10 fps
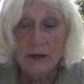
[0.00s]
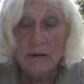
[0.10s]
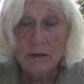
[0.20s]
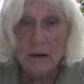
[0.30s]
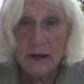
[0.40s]

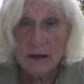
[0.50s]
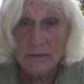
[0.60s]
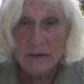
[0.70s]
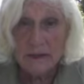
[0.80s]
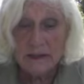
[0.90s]
and are
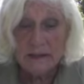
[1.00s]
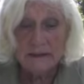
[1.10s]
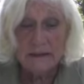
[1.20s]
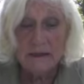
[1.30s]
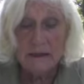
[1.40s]
heavy
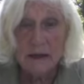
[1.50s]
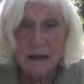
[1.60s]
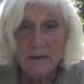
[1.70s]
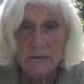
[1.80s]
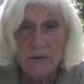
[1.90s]
laden, and
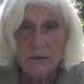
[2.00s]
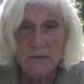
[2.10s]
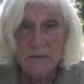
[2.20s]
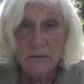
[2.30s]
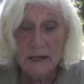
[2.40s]
I will
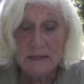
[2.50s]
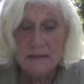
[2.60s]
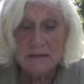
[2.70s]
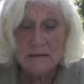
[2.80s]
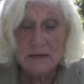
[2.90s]
give you
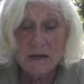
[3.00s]
rest.